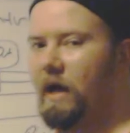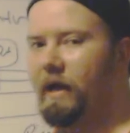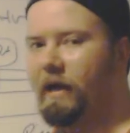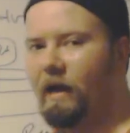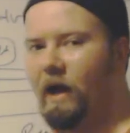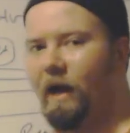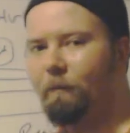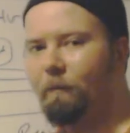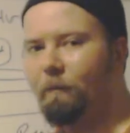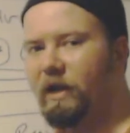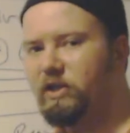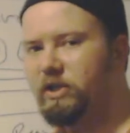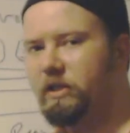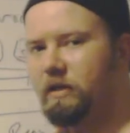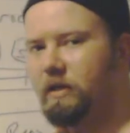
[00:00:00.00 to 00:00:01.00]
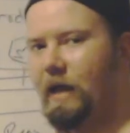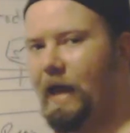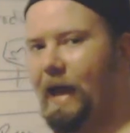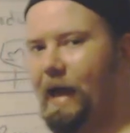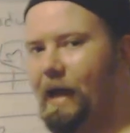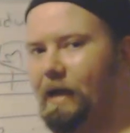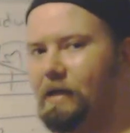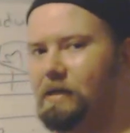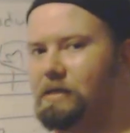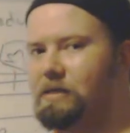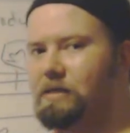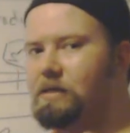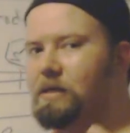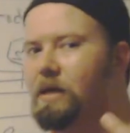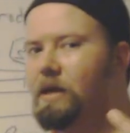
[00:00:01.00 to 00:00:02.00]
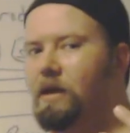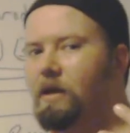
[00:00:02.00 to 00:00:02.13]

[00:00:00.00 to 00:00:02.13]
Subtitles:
or not an operation has